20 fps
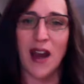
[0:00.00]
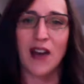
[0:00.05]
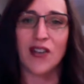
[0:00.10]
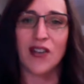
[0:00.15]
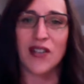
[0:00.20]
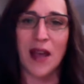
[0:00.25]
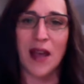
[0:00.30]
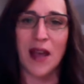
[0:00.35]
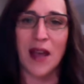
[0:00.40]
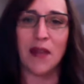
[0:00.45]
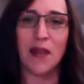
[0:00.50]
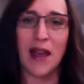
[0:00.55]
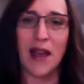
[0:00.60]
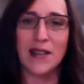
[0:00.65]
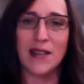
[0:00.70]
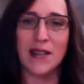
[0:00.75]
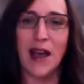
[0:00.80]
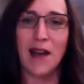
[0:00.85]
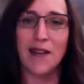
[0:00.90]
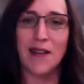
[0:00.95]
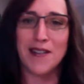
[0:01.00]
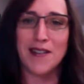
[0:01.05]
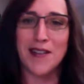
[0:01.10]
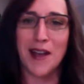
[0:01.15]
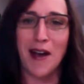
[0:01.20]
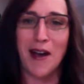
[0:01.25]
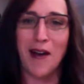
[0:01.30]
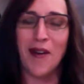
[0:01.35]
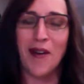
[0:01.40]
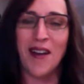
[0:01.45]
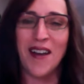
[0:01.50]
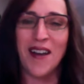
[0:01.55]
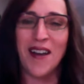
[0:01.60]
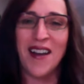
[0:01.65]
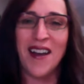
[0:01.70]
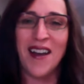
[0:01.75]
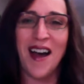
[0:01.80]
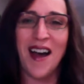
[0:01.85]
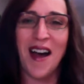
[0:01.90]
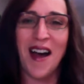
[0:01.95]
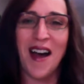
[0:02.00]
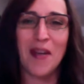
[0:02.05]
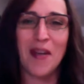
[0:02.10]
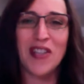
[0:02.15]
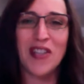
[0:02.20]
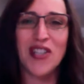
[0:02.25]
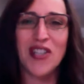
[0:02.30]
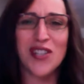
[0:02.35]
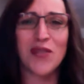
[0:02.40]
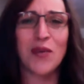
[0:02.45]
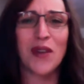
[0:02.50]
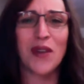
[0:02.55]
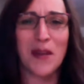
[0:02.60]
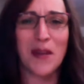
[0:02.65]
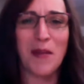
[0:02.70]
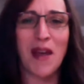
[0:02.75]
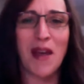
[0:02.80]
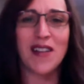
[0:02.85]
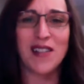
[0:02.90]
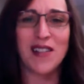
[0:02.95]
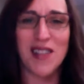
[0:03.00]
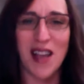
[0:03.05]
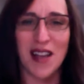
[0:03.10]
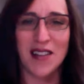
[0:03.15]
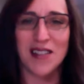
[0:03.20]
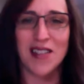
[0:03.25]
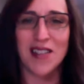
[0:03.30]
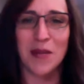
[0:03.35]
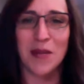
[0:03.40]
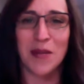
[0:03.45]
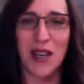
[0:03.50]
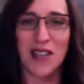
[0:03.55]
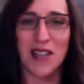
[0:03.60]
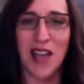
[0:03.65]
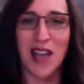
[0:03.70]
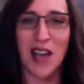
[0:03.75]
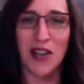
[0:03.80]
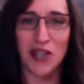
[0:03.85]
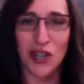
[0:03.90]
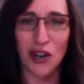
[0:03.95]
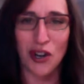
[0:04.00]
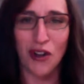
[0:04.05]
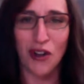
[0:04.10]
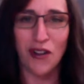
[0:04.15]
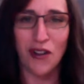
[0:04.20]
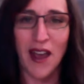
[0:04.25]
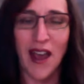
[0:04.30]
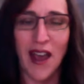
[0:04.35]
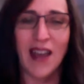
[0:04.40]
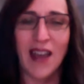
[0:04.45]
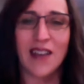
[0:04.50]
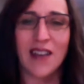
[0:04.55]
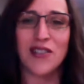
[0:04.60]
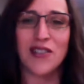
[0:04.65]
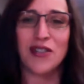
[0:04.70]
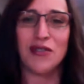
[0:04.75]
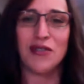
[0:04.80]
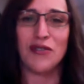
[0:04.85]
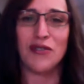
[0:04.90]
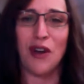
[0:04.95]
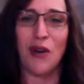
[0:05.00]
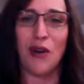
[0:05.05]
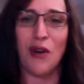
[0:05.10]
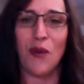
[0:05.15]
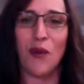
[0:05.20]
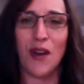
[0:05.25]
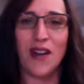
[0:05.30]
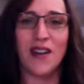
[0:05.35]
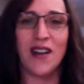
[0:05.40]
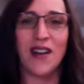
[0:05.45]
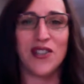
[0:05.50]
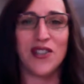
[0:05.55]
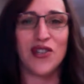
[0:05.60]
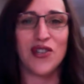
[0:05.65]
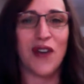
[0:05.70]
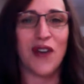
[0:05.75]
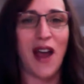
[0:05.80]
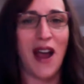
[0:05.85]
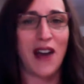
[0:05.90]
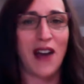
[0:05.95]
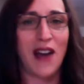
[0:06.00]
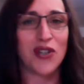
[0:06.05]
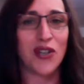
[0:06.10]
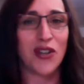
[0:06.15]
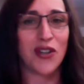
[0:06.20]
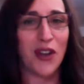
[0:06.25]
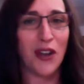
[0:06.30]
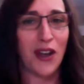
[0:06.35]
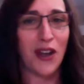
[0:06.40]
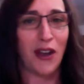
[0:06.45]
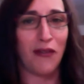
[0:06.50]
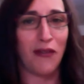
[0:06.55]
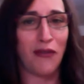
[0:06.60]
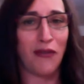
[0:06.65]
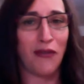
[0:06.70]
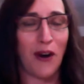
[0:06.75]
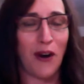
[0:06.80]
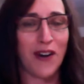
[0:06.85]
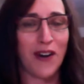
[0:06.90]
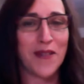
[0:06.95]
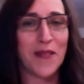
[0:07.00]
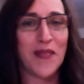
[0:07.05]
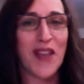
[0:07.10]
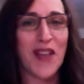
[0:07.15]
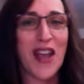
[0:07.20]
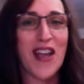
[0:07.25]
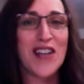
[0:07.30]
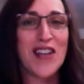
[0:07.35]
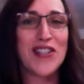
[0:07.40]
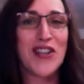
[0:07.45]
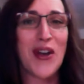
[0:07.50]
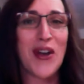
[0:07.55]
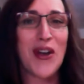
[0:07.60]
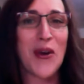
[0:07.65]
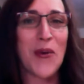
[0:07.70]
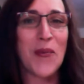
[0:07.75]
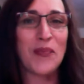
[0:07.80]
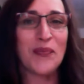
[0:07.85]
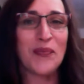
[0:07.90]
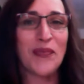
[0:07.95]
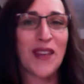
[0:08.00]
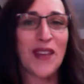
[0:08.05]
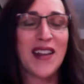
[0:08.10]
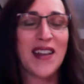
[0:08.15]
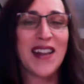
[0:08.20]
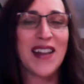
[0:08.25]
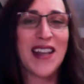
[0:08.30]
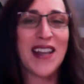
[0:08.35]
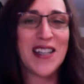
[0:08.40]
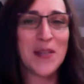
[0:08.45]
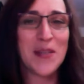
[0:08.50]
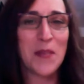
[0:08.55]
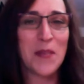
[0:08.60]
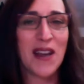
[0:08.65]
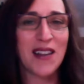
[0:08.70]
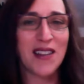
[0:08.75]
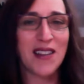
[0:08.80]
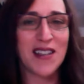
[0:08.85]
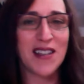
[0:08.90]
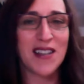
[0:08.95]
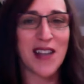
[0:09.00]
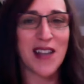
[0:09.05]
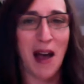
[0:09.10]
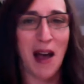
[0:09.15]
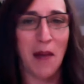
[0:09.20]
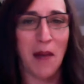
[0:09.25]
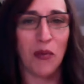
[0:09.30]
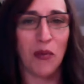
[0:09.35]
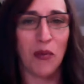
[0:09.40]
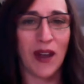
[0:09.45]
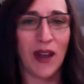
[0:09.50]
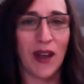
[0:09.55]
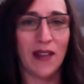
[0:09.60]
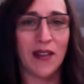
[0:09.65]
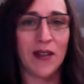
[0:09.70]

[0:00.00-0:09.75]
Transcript: day planned out. So it just really makes sense to be intentional and to know what it is you're actually looking for. So let's pick this up with,